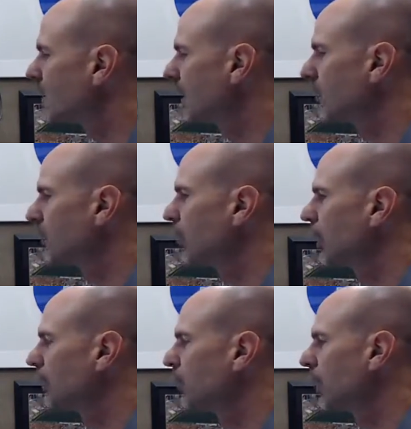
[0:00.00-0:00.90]
Kind of a
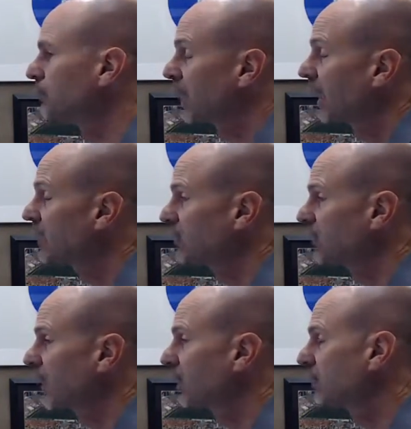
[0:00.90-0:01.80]
thing. But I just
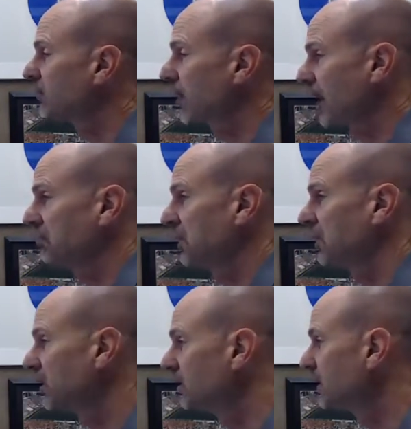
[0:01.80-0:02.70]
found I'm going
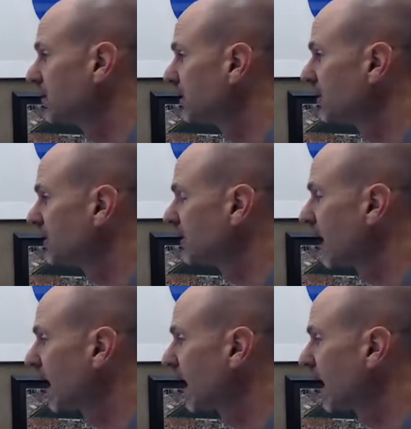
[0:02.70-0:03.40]
to use it because